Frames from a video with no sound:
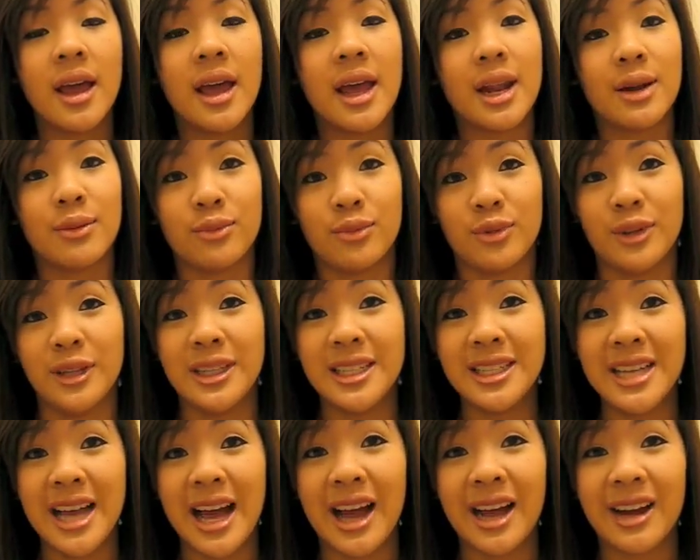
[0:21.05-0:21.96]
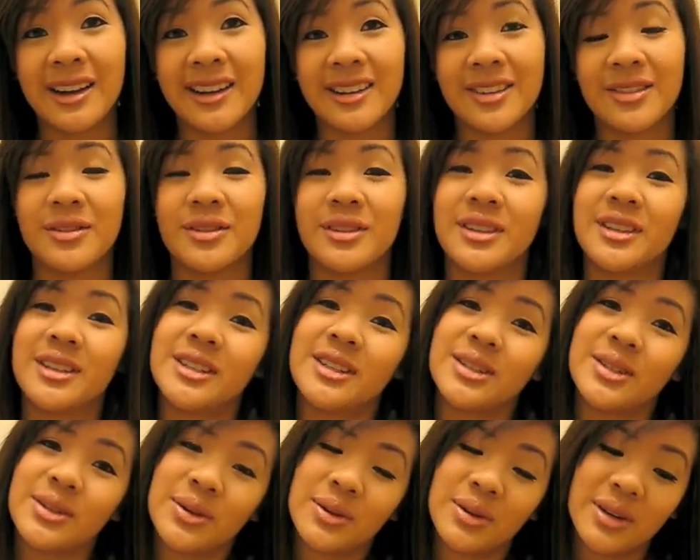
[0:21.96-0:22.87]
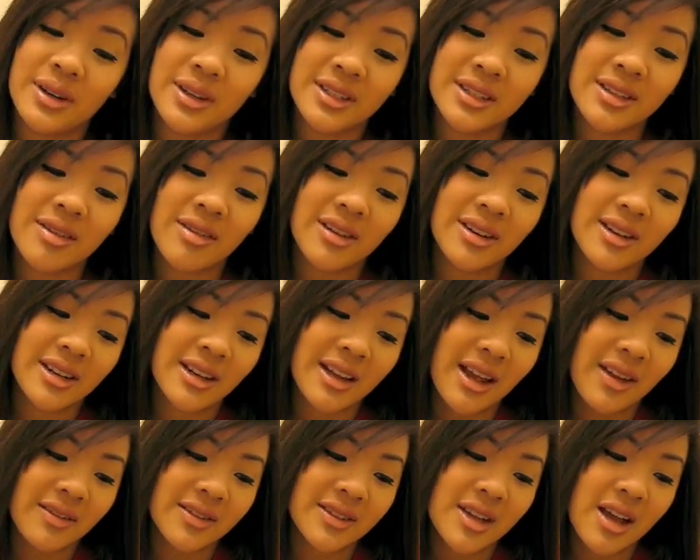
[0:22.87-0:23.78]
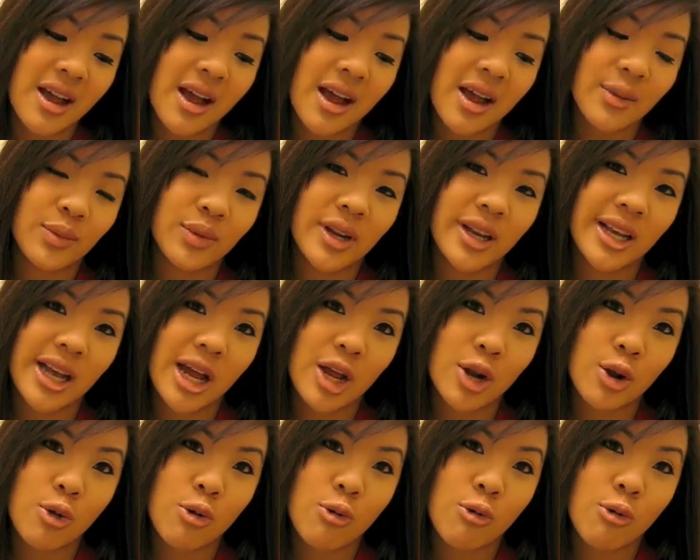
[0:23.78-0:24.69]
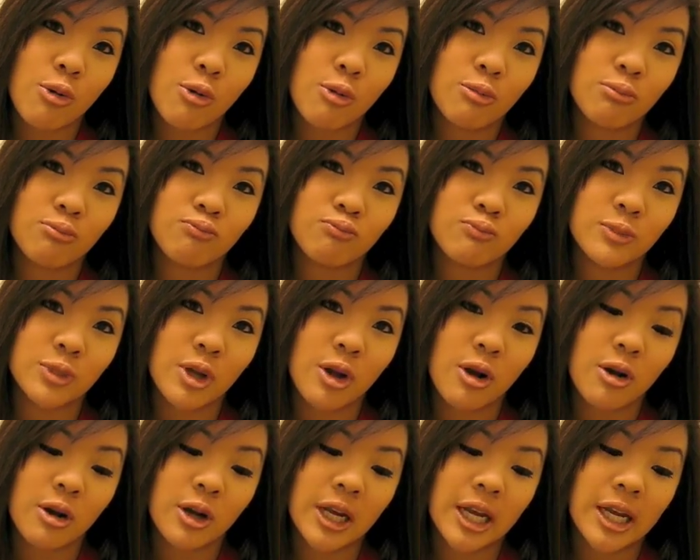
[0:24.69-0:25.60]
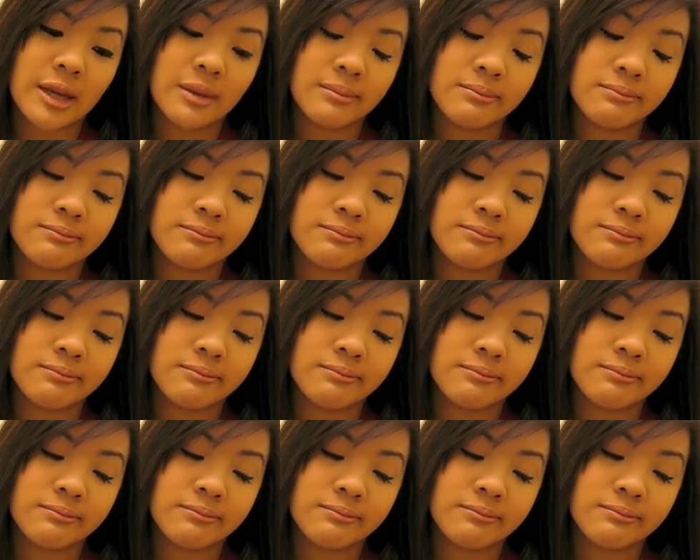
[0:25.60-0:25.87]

and I'm really tired and really sore, so I didn't have time when I got home. I'm sorry,